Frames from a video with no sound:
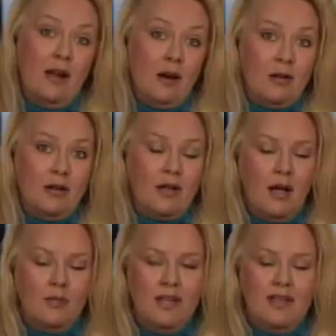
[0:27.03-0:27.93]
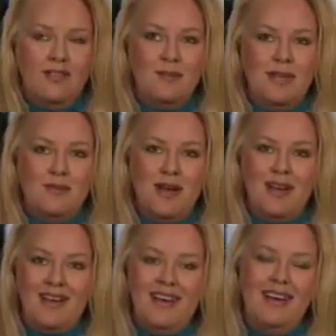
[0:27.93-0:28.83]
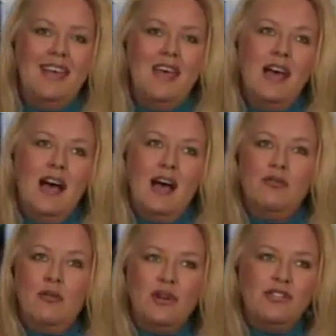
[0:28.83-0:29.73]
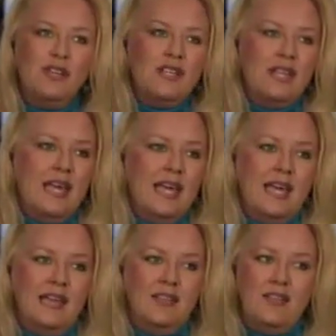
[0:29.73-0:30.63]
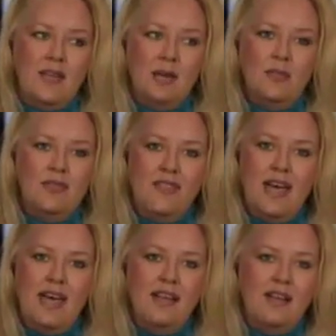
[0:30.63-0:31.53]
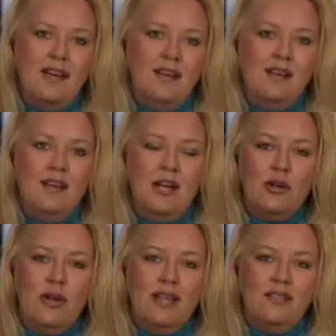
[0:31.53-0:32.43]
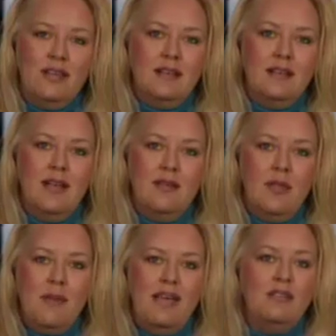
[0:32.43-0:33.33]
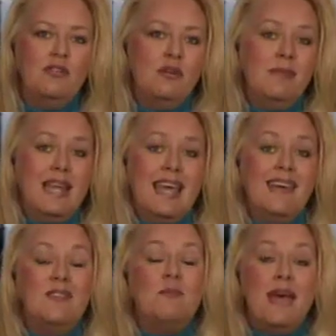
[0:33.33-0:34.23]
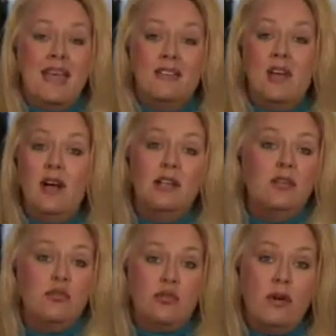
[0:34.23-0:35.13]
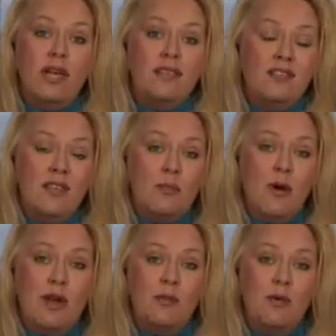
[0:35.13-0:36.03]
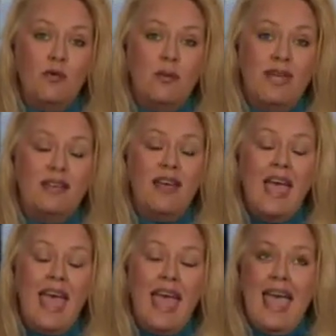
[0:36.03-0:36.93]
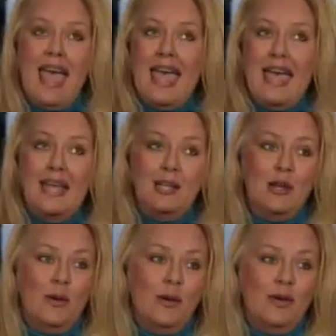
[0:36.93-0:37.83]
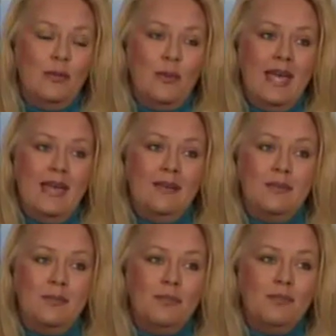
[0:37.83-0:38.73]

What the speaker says: anarcho-communism in America. Unfortunately, it seems that a great deal of the mainstream media is bent on destroying the Tea Party movement. And, you know, we